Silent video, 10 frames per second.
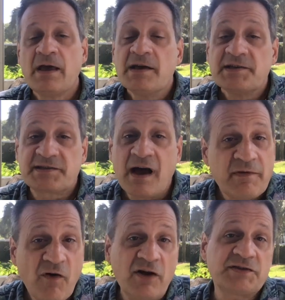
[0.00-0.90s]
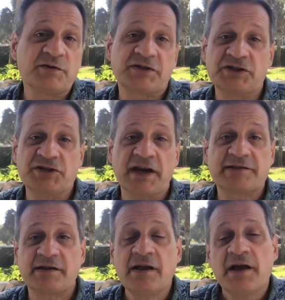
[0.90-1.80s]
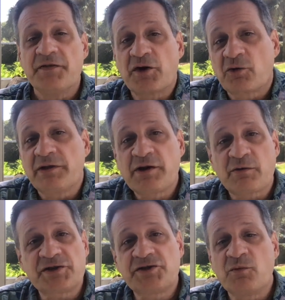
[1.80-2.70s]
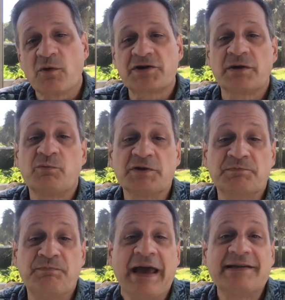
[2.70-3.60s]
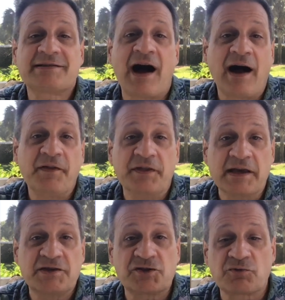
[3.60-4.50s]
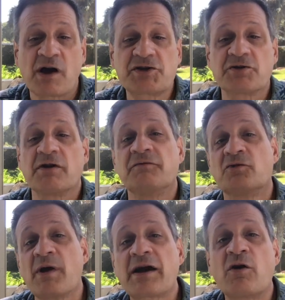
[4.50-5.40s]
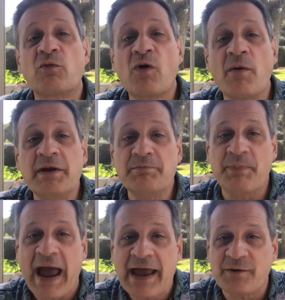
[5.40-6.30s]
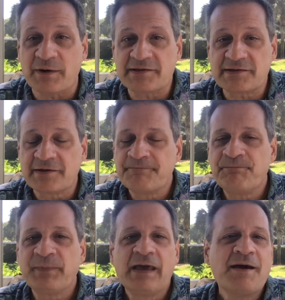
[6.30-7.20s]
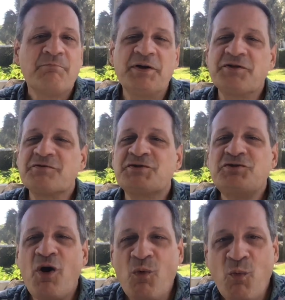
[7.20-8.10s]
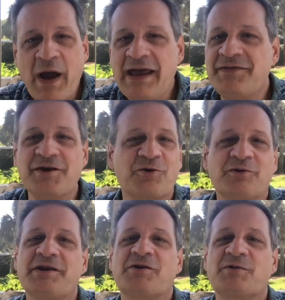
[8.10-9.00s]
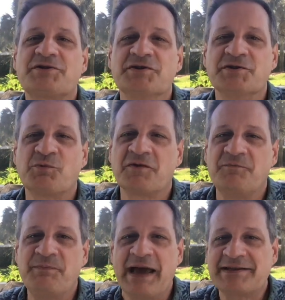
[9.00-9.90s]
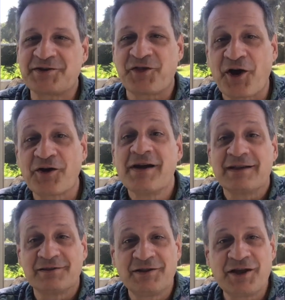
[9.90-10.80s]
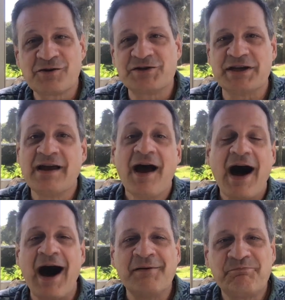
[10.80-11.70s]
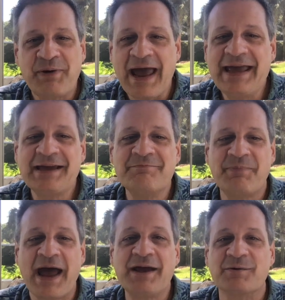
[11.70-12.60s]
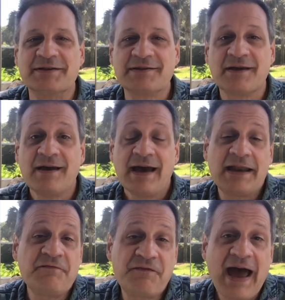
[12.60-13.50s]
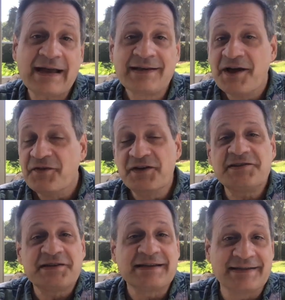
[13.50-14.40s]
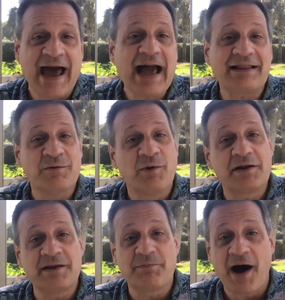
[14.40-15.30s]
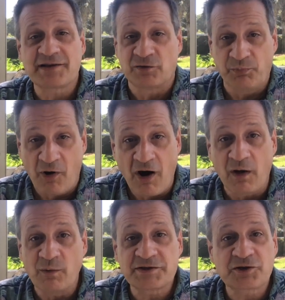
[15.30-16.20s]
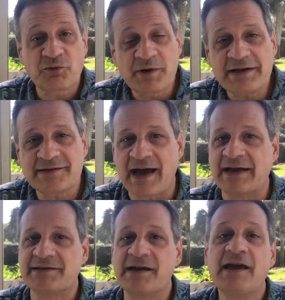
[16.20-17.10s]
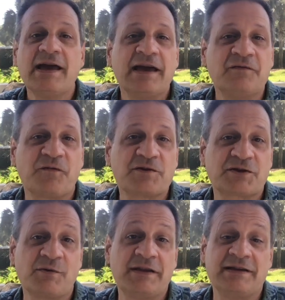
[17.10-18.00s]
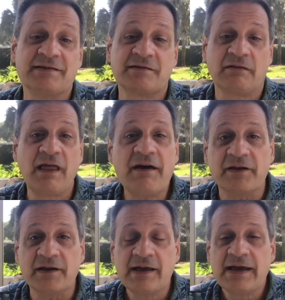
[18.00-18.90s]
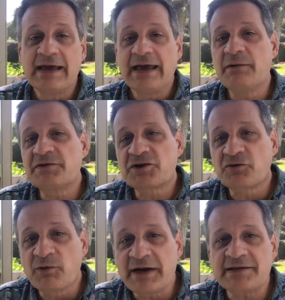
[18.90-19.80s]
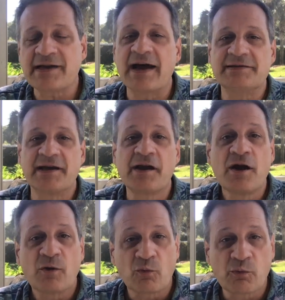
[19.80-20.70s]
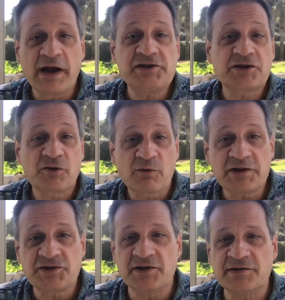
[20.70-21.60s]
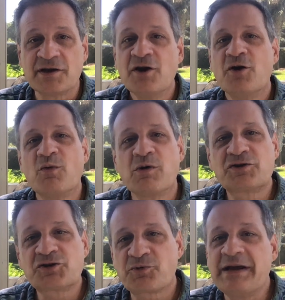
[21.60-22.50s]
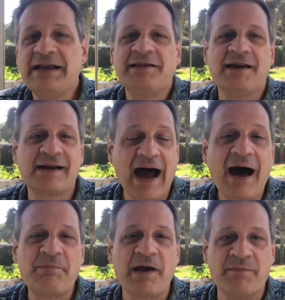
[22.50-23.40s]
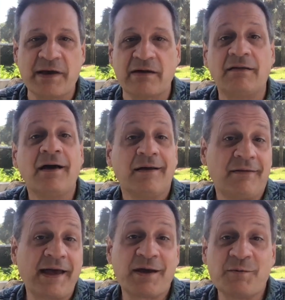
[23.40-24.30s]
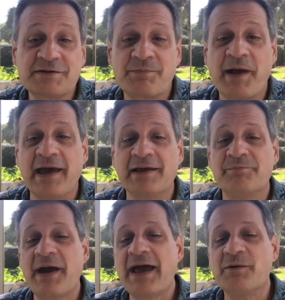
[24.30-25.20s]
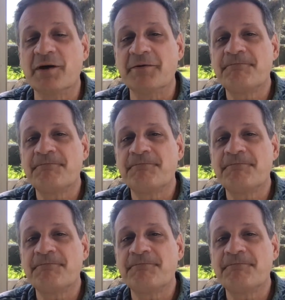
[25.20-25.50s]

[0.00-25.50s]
Some have also suggested that early Christian worship was based on the structure of Greco-Roman banquets. But there's no way the early Christians would have based their liturgy on pagan banquets. And in fact, this is exactly what the Apostle Paul was criticizing in 1 Corinthians 11. He was criticizing rich Christians who were treating the agape meal like it was a pagan banquet.